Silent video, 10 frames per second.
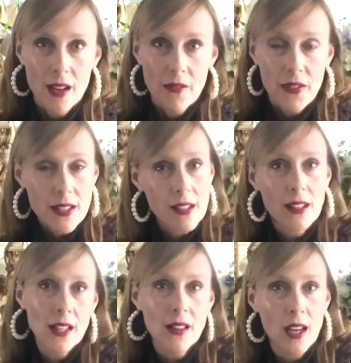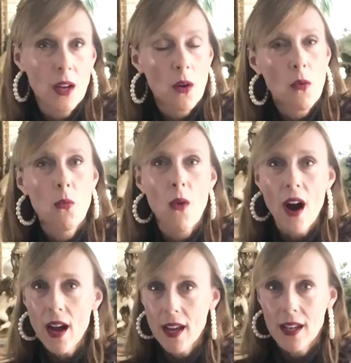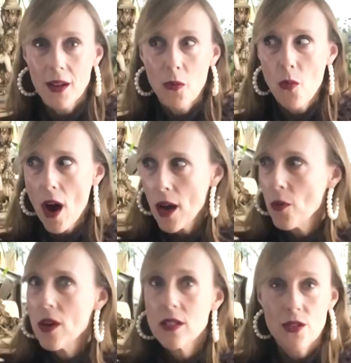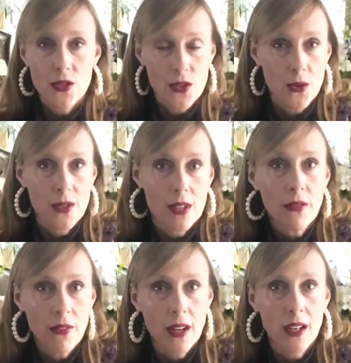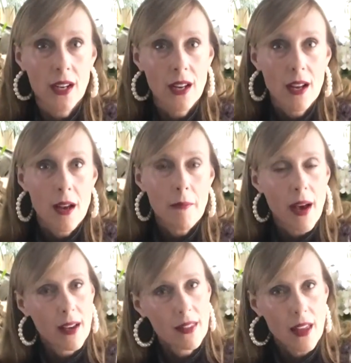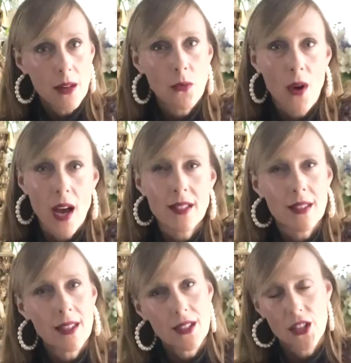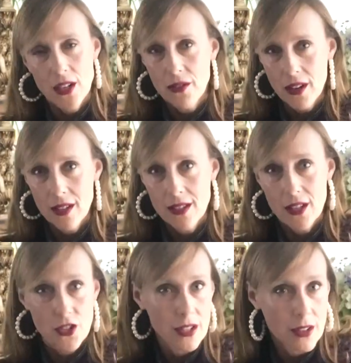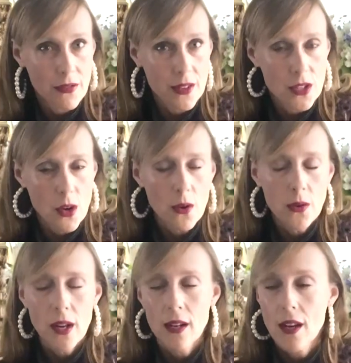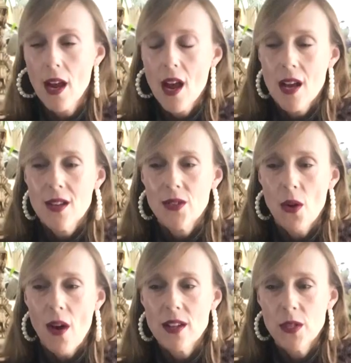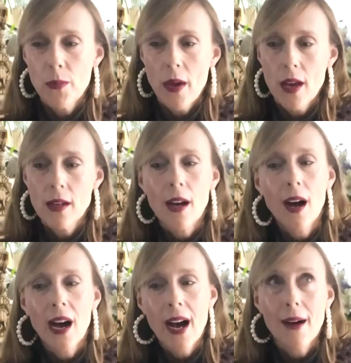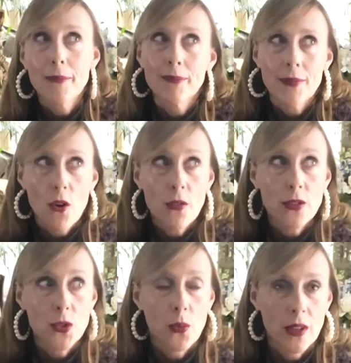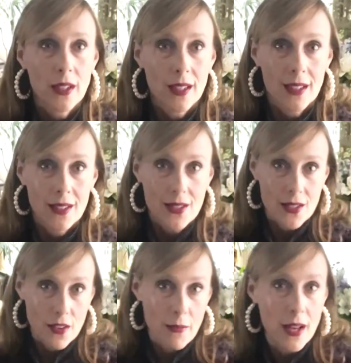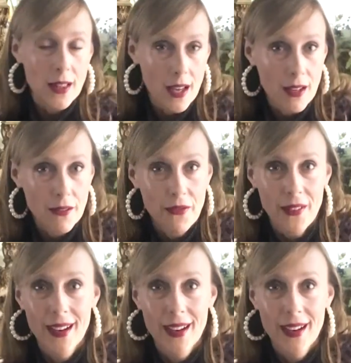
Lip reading: physically. Like, why was it so different back then? Why did they generate such a different tone? And so I spent over 20 years of my life